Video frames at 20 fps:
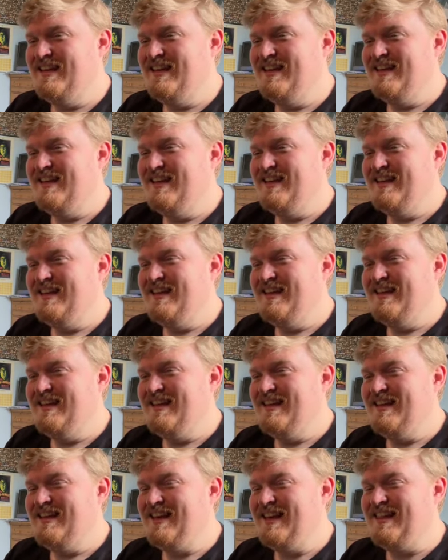
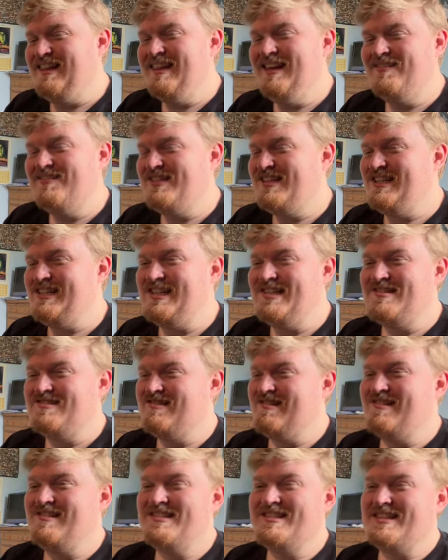I love Gigi's
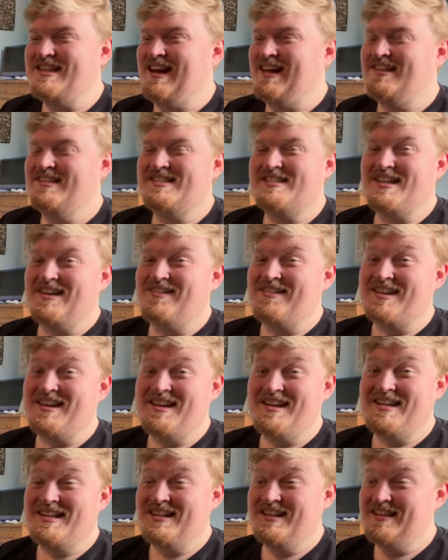drawing style, it's so
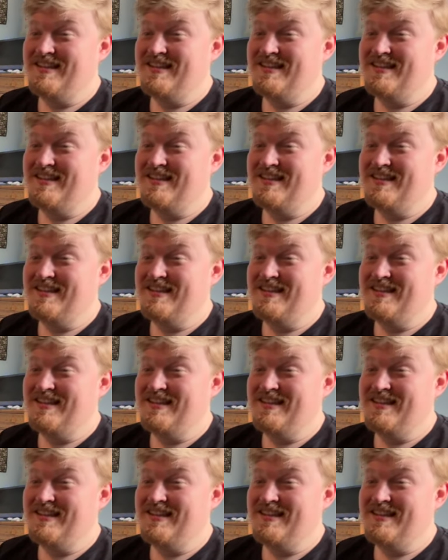good.